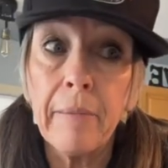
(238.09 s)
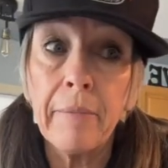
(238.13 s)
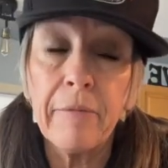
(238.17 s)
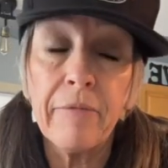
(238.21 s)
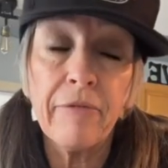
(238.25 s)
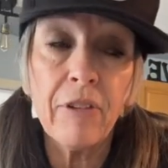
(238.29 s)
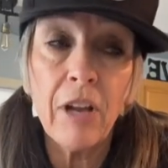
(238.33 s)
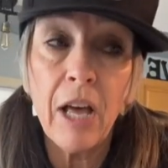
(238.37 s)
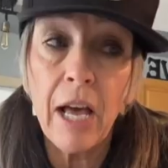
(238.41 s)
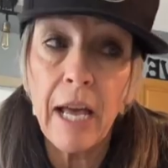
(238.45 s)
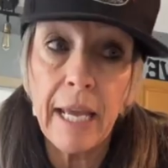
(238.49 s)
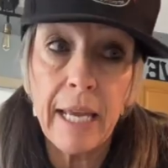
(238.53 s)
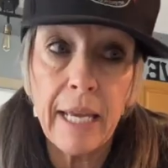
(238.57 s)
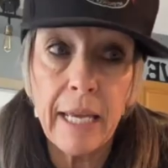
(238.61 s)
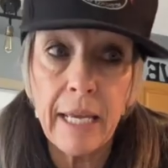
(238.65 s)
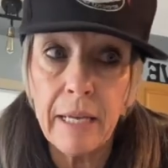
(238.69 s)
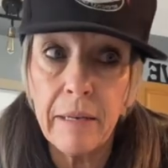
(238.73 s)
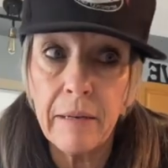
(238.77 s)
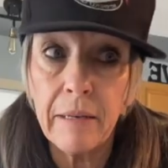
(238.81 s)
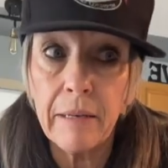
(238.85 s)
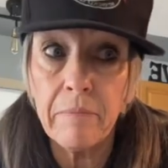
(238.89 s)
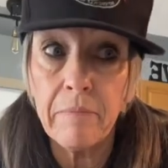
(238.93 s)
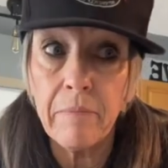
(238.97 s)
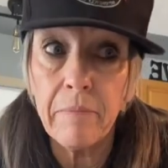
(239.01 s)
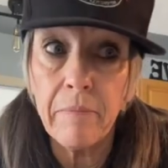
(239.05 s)
Flying
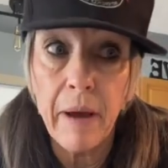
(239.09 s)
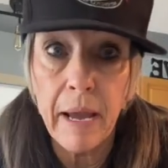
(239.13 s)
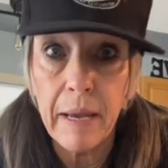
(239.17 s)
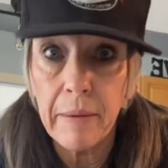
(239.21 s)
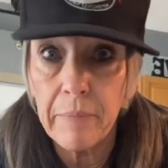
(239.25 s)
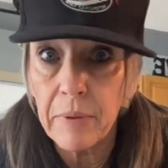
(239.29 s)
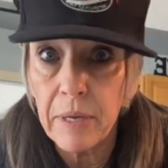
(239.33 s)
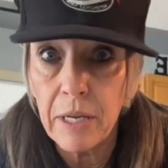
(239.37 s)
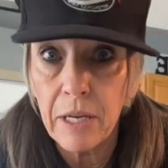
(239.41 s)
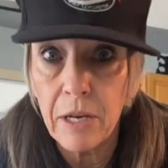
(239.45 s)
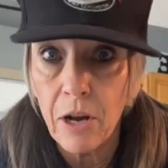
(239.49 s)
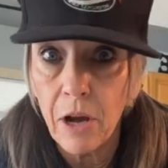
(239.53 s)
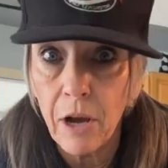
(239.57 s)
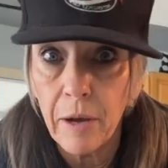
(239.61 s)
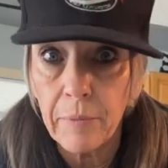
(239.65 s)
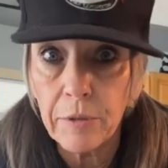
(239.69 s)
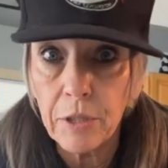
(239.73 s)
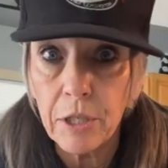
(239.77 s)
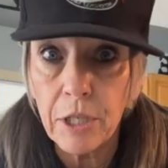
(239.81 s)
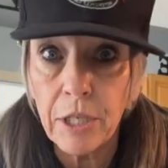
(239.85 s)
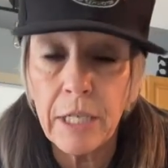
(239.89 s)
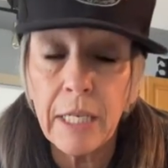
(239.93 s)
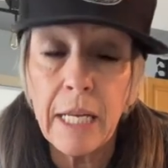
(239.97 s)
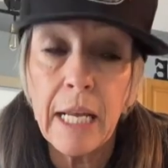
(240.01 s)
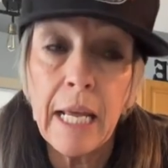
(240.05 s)
in might be an
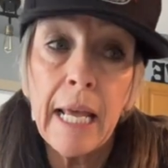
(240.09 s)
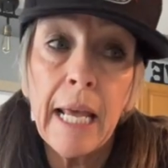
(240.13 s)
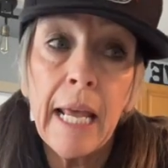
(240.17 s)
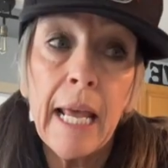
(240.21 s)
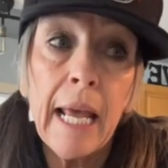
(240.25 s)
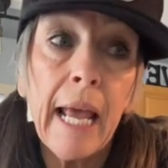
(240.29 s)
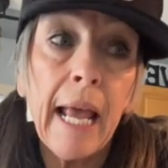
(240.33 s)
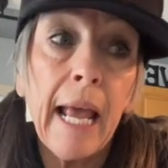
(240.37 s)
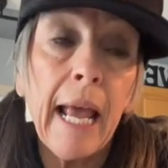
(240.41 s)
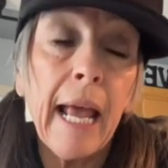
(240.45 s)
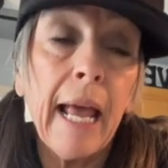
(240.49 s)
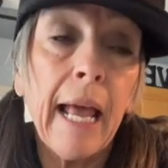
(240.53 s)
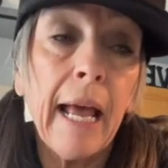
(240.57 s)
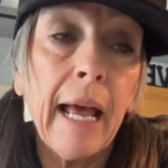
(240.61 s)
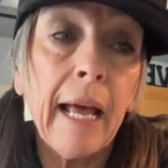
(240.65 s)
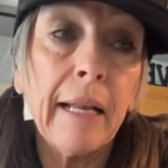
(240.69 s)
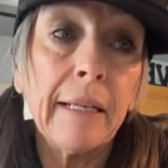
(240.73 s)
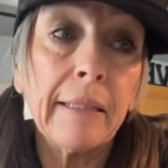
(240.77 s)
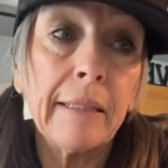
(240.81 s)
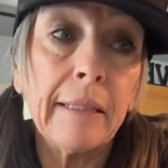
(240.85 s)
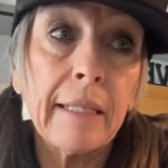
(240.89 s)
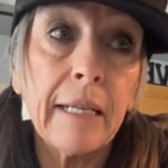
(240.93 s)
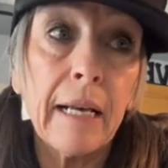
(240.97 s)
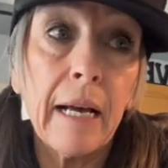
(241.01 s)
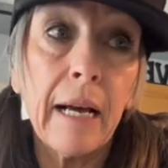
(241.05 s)
option.
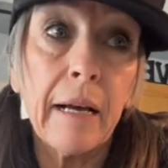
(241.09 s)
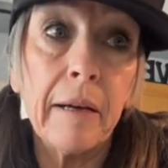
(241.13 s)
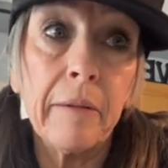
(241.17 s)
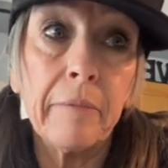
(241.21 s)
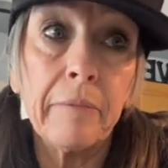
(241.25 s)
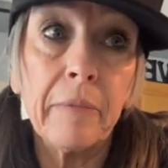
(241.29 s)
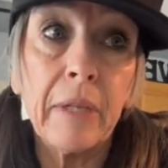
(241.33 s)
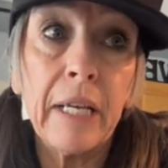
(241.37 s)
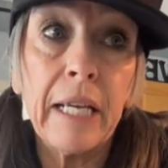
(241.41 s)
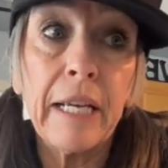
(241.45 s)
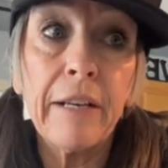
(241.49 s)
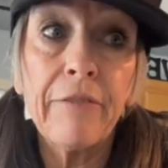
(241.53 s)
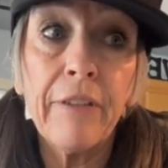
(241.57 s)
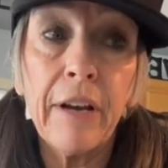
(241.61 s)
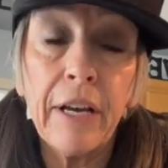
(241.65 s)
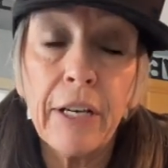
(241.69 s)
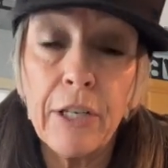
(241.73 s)
And if I